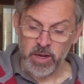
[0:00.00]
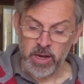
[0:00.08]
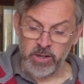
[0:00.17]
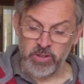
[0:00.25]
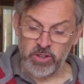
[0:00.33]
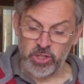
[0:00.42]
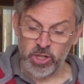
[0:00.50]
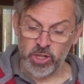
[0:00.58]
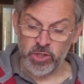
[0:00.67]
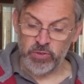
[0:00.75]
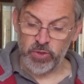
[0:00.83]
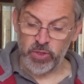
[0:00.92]
It is a
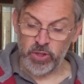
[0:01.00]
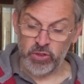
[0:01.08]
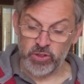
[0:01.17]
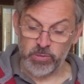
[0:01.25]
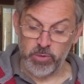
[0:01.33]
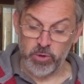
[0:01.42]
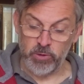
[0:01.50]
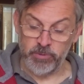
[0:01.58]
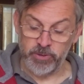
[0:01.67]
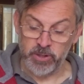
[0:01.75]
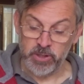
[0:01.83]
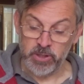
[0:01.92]
chance for things to
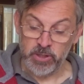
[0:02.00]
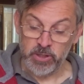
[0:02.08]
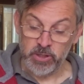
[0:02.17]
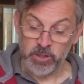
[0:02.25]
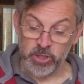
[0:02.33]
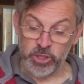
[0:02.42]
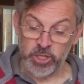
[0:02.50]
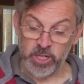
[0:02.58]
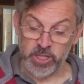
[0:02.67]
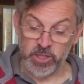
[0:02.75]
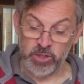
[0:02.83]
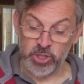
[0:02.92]
move, to
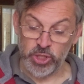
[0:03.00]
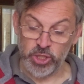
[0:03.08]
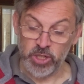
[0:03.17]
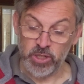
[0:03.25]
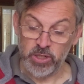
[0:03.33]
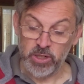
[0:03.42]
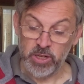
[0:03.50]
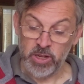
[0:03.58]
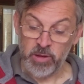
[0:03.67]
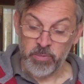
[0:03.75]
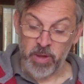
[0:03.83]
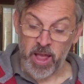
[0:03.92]
change,
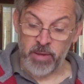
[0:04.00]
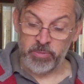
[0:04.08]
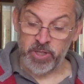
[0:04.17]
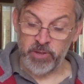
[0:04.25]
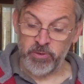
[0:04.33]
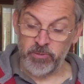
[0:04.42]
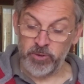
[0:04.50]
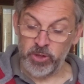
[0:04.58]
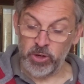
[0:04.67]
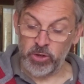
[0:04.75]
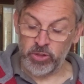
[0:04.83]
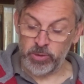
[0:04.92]
perhaps even for
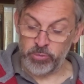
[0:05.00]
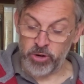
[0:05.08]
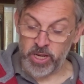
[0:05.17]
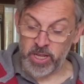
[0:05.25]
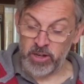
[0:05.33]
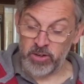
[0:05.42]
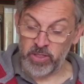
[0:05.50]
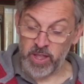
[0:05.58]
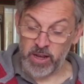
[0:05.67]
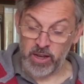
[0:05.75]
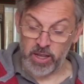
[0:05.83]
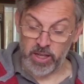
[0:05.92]
God to break into
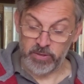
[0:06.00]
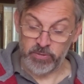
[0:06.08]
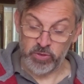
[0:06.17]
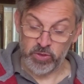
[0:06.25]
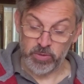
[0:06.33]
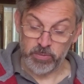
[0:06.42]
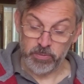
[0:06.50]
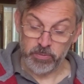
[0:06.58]
their lives.